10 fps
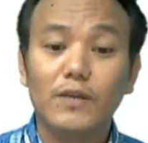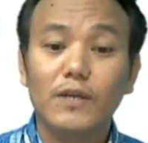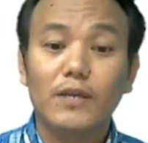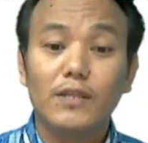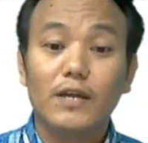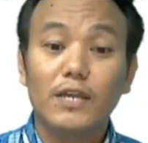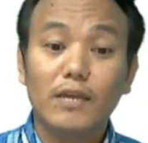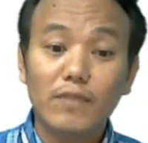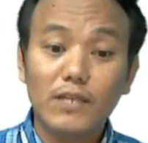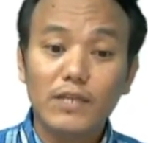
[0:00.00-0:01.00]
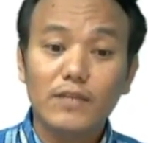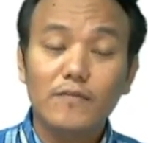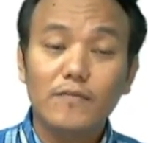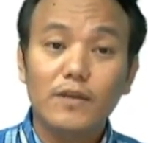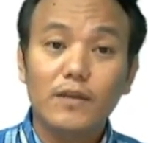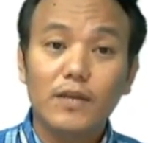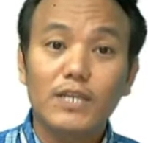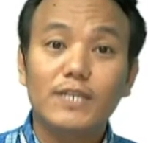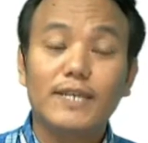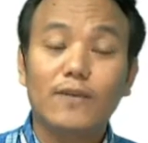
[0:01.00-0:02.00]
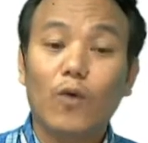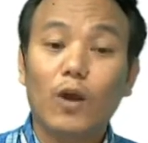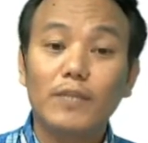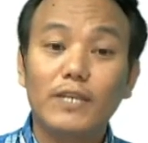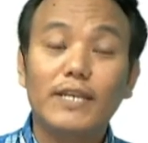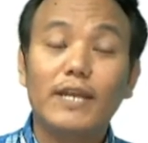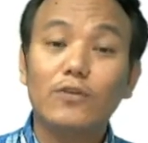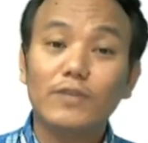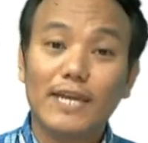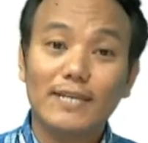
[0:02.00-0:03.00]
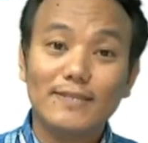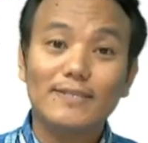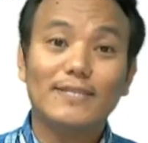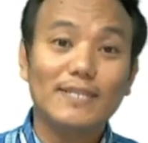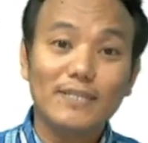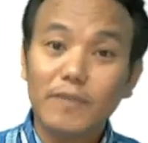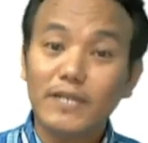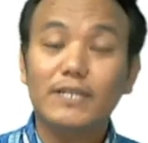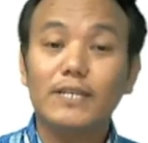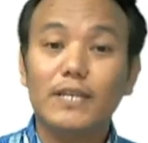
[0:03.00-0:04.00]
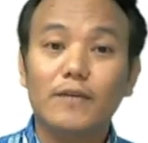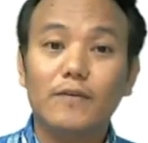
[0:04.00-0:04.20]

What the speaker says: A chameleon, in its environment, it cannot exist independently.